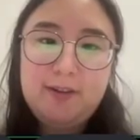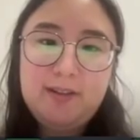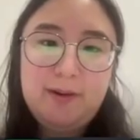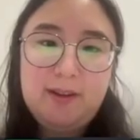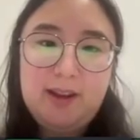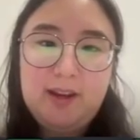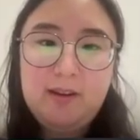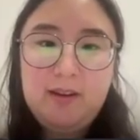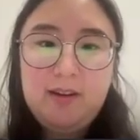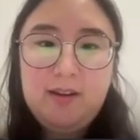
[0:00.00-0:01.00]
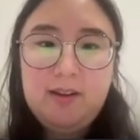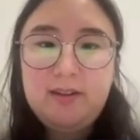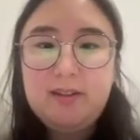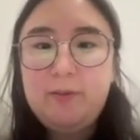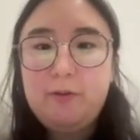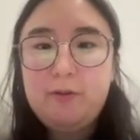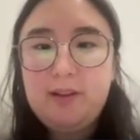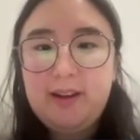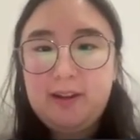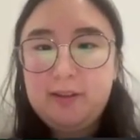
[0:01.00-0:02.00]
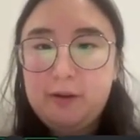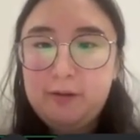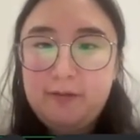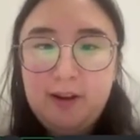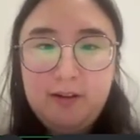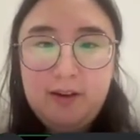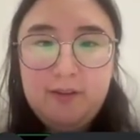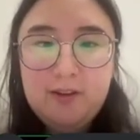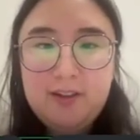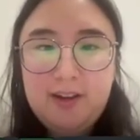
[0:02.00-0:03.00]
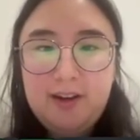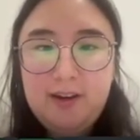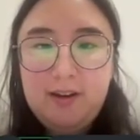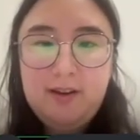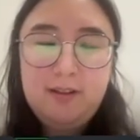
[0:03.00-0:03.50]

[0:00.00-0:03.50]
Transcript: So first I'm going to like explore like a low fidelity version.